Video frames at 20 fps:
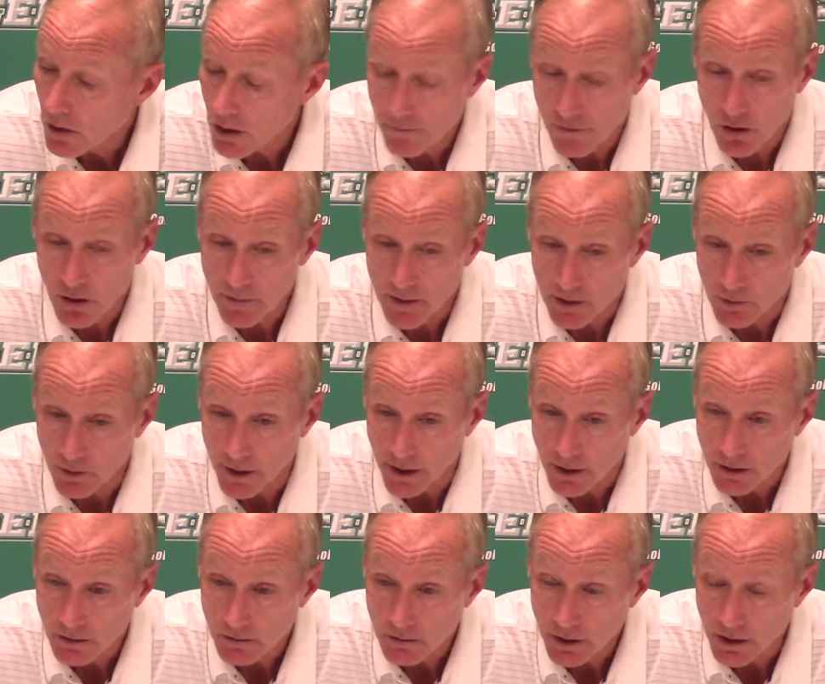A very big week.
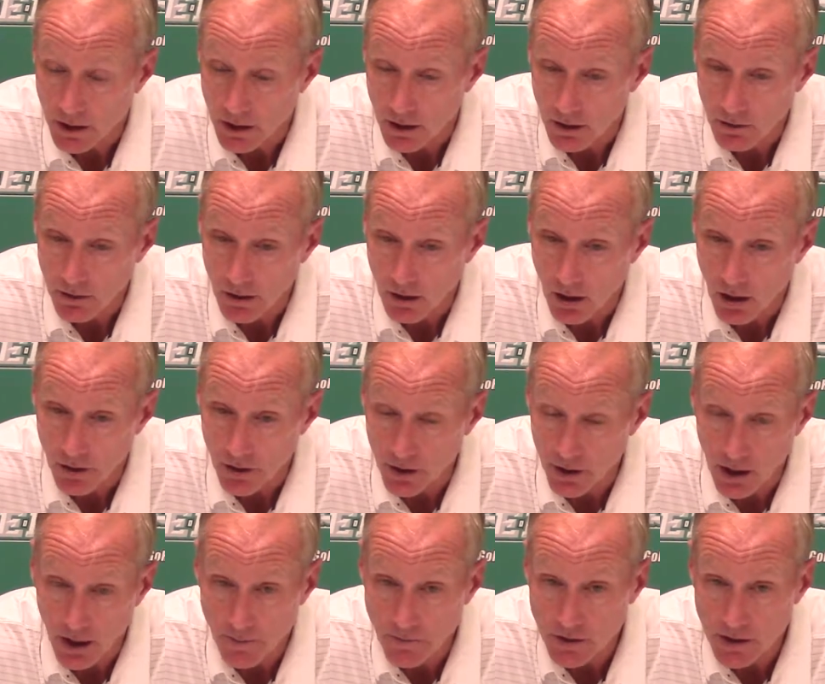All the
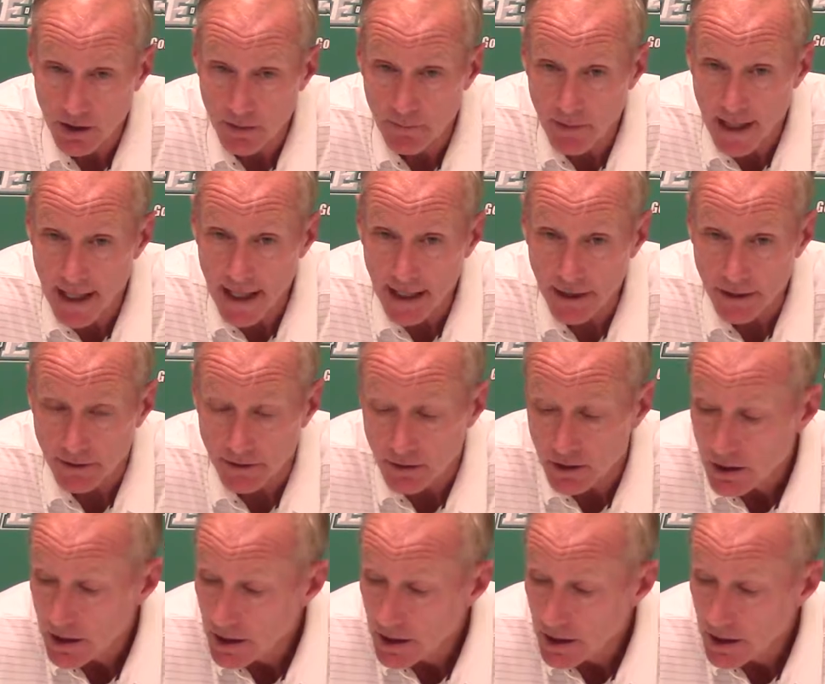alums come back, and